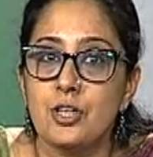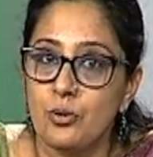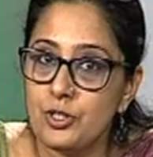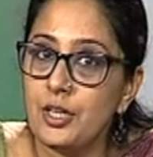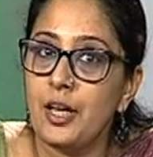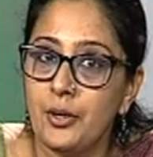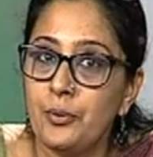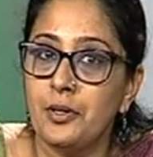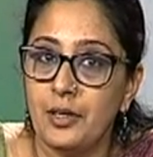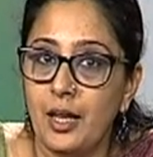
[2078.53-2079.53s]
Sarojini
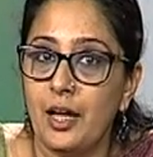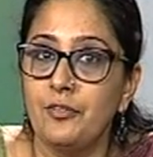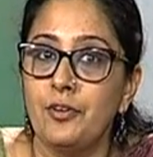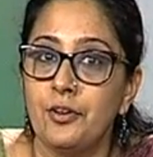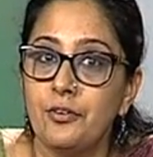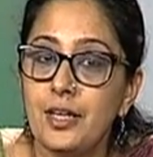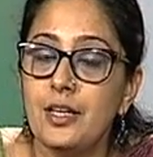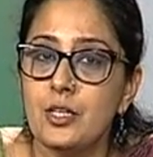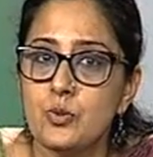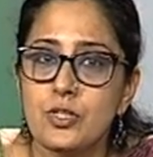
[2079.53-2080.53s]
Naidu in her life and her
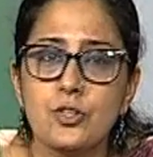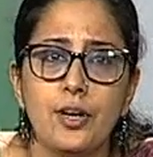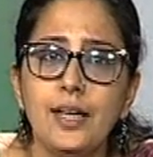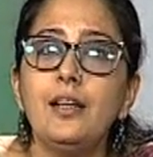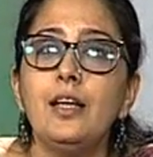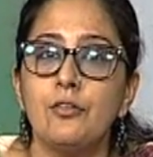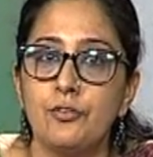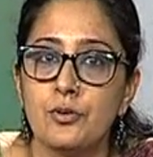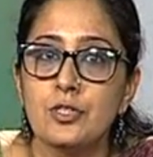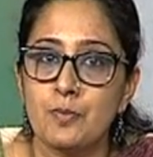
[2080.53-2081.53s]
readings was greatly
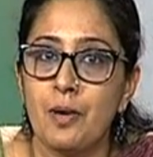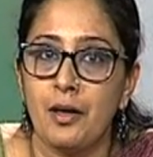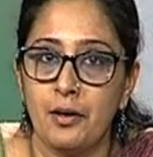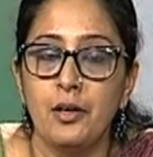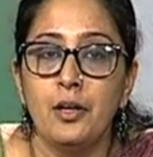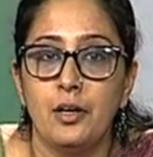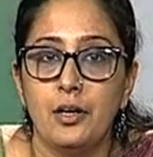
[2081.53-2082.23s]
influenced by